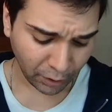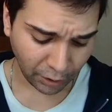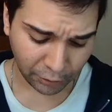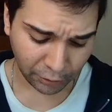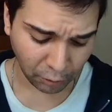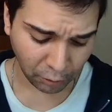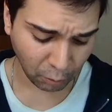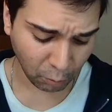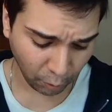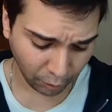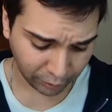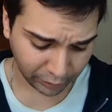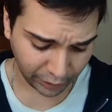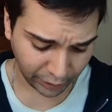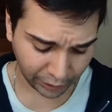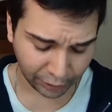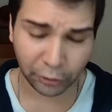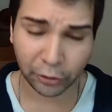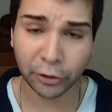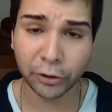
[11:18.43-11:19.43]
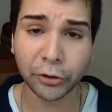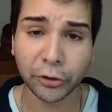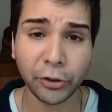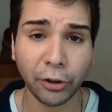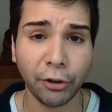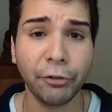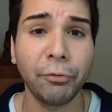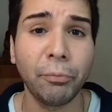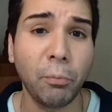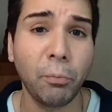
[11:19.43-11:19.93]
You're worthy and you
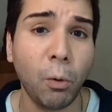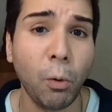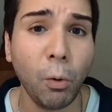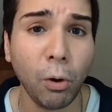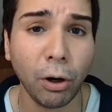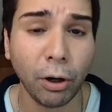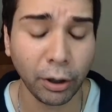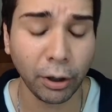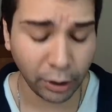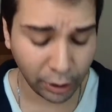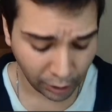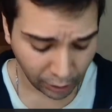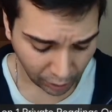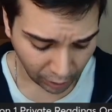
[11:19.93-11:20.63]
deserve more.